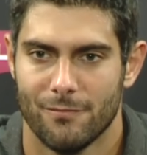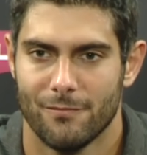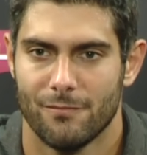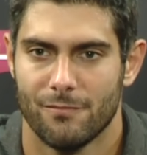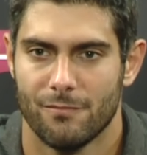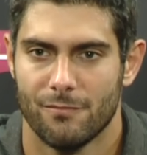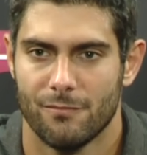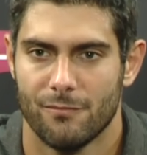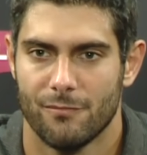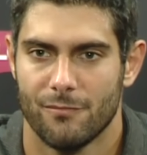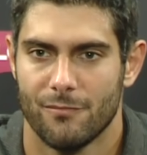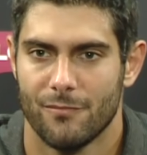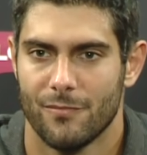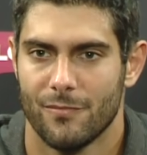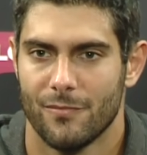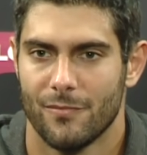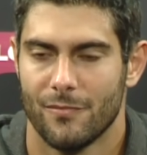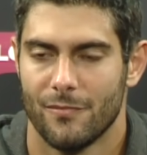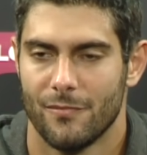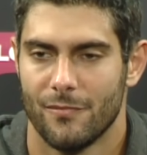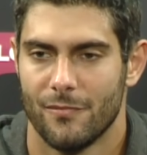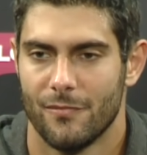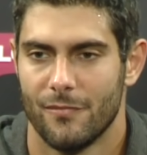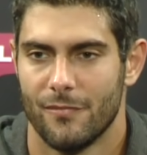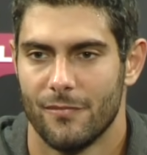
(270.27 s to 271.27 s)

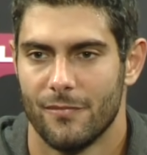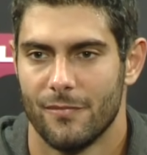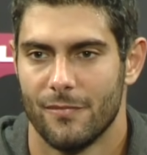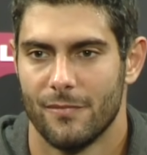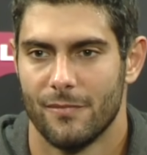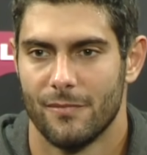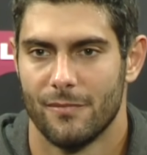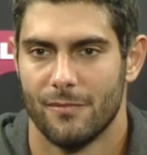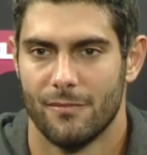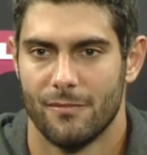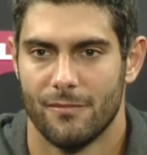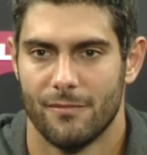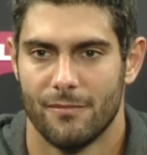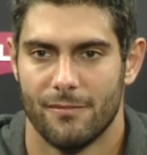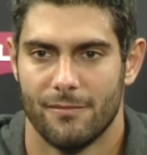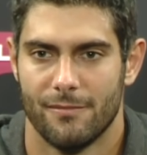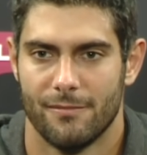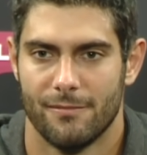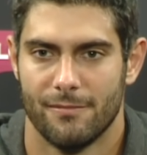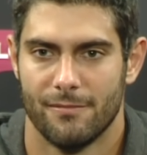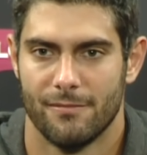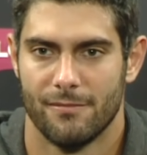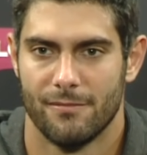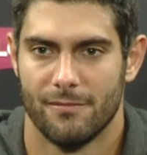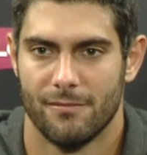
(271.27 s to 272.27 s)

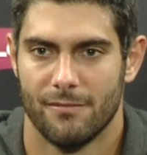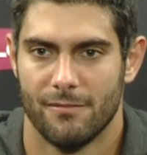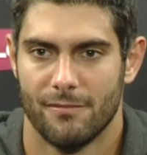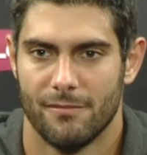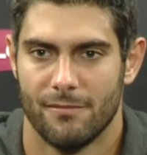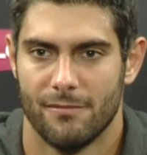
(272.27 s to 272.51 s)
[no speech]